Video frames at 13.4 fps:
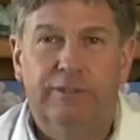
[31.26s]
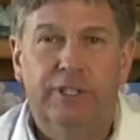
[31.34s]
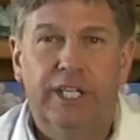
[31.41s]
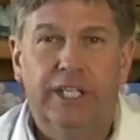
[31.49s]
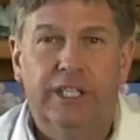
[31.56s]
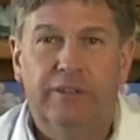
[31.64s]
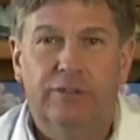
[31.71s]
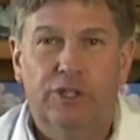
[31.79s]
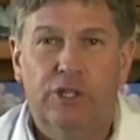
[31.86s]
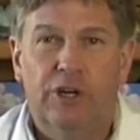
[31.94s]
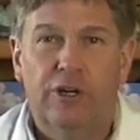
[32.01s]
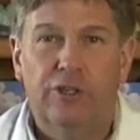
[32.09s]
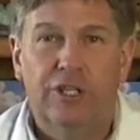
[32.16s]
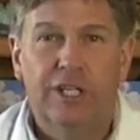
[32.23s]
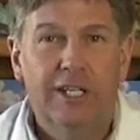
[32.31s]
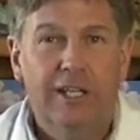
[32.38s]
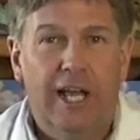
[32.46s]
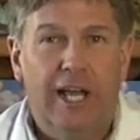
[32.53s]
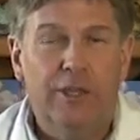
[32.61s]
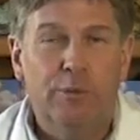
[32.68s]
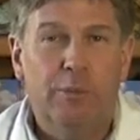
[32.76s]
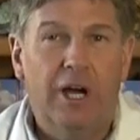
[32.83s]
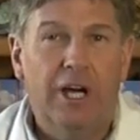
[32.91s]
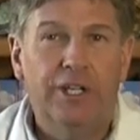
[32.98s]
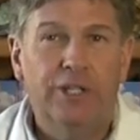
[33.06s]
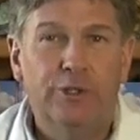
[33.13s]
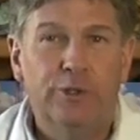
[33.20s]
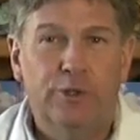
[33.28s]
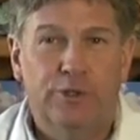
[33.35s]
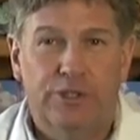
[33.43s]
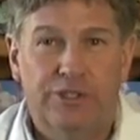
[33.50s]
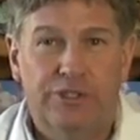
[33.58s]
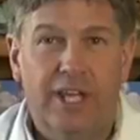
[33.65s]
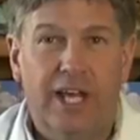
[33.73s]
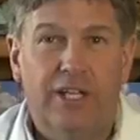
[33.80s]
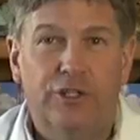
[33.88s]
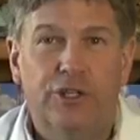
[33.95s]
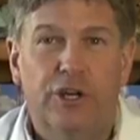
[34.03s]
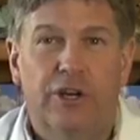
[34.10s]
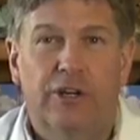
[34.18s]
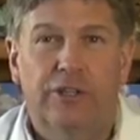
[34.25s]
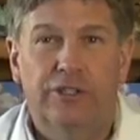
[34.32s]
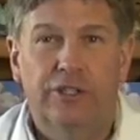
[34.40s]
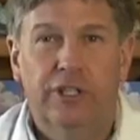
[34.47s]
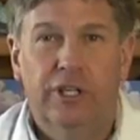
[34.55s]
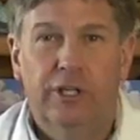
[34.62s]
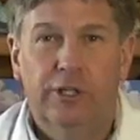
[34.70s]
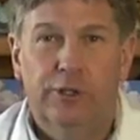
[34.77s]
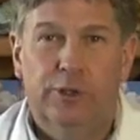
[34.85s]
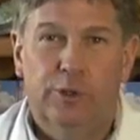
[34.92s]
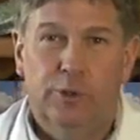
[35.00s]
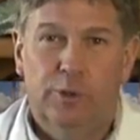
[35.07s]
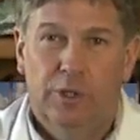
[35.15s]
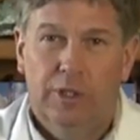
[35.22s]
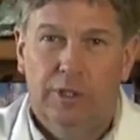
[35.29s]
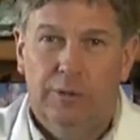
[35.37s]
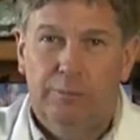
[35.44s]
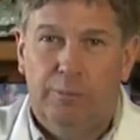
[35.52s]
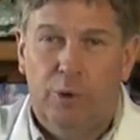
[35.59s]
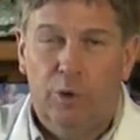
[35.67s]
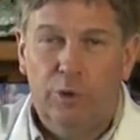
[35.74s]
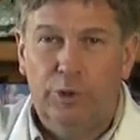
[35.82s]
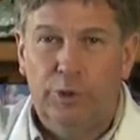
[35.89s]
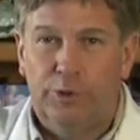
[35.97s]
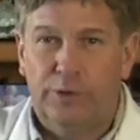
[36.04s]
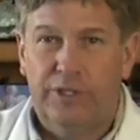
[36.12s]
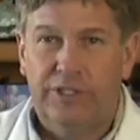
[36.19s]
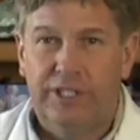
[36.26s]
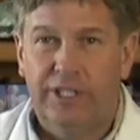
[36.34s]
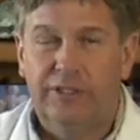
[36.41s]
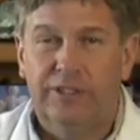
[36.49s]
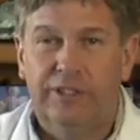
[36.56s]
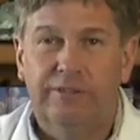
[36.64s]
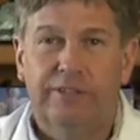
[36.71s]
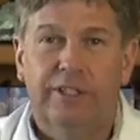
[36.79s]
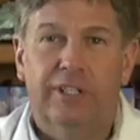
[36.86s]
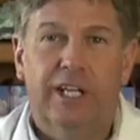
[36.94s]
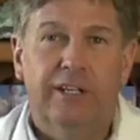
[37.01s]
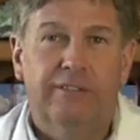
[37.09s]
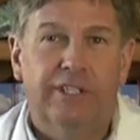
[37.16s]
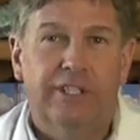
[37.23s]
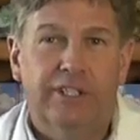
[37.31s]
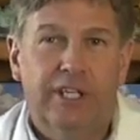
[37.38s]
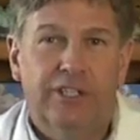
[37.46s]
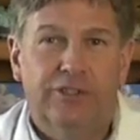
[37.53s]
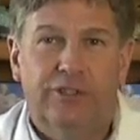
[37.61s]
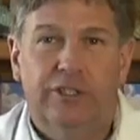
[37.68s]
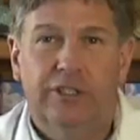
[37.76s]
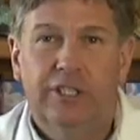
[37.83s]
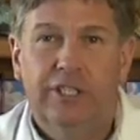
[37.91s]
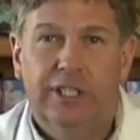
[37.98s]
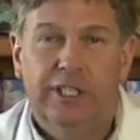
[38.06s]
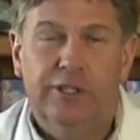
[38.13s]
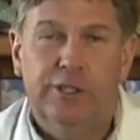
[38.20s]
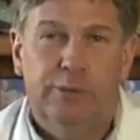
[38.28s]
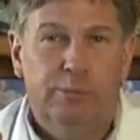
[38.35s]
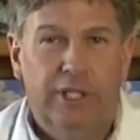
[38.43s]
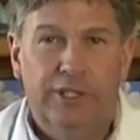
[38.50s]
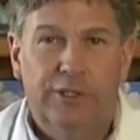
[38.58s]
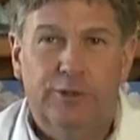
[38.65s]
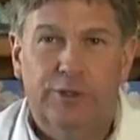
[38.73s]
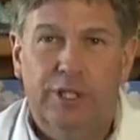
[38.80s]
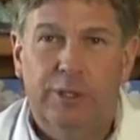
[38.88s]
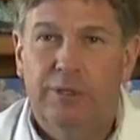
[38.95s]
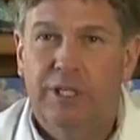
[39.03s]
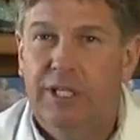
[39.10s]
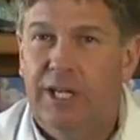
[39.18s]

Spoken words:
or negative charge, and the body uses that charge to pull nutrients into the villi of the intestine, into the bloodstream,